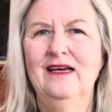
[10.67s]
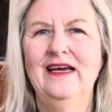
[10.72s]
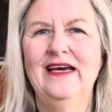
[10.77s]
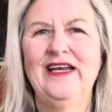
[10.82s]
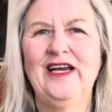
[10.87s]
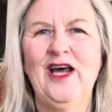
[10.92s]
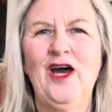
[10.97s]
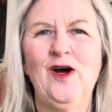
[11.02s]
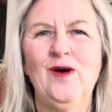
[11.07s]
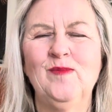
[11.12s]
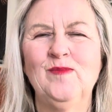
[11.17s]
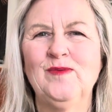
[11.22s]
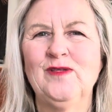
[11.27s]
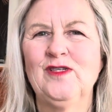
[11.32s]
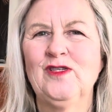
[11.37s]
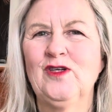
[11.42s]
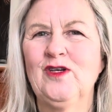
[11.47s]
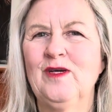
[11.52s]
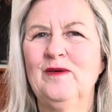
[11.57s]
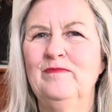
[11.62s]
it
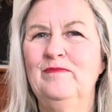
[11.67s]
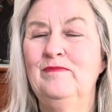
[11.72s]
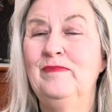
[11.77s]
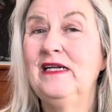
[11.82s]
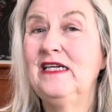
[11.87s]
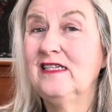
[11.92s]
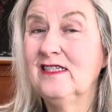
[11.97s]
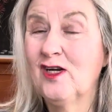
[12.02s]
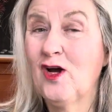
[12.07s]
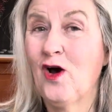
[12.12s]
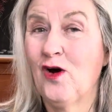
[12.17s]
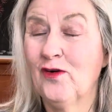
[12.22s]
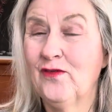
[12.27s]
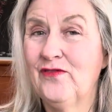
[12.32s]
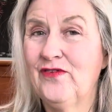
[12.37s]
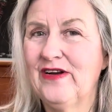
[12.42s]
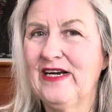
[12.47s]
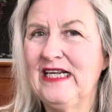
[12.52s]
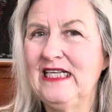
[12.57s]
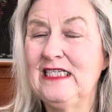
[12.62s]
helps build
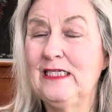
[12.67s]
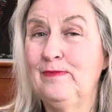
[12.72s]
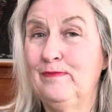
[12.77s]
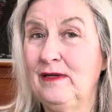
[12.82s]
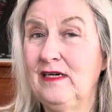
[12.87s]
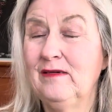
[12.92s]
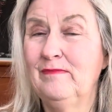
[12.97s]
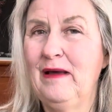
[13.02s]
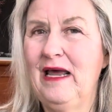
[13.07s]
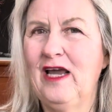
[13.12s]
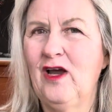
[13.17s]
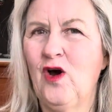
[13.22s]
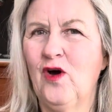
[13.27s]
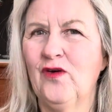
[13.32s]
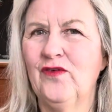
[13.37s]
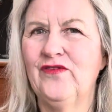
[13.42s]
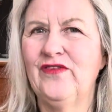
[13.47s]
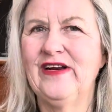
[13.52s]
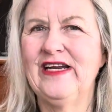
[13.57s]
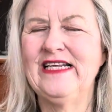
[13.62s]
confidence, build back
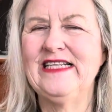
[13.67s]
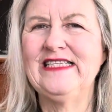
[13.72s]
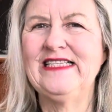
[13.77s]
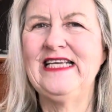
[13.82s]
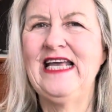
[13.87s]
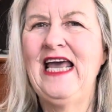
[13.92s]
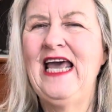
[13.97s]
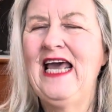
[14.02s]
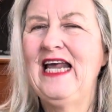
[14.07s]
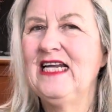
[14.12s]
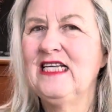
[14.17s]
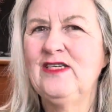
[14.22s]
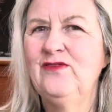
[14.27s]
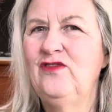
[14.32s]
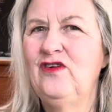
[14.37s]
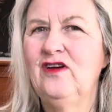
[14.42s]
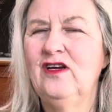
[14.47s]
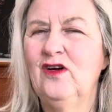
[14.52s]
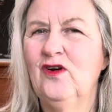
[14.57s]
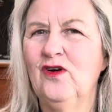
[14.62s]
confidence, and it's
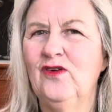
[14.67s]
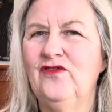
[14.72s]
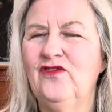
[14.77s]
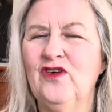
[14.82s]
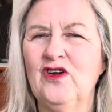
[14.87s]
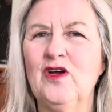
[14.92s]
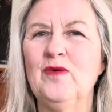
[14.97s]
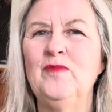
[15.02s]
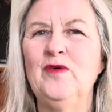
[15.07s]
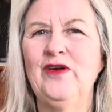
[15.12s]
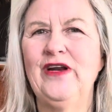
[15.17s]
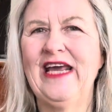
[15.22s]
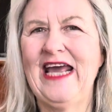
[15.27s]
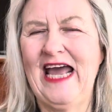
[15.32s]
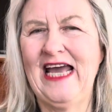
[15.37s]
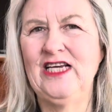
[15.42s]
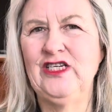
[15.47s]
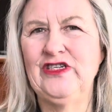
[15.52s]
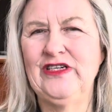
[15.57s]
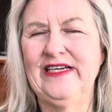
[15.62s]
very good for
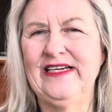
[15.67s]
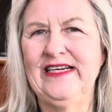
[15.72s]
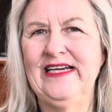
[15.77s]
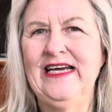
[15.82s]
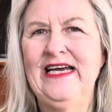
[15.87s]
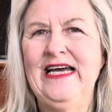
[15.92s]
communication.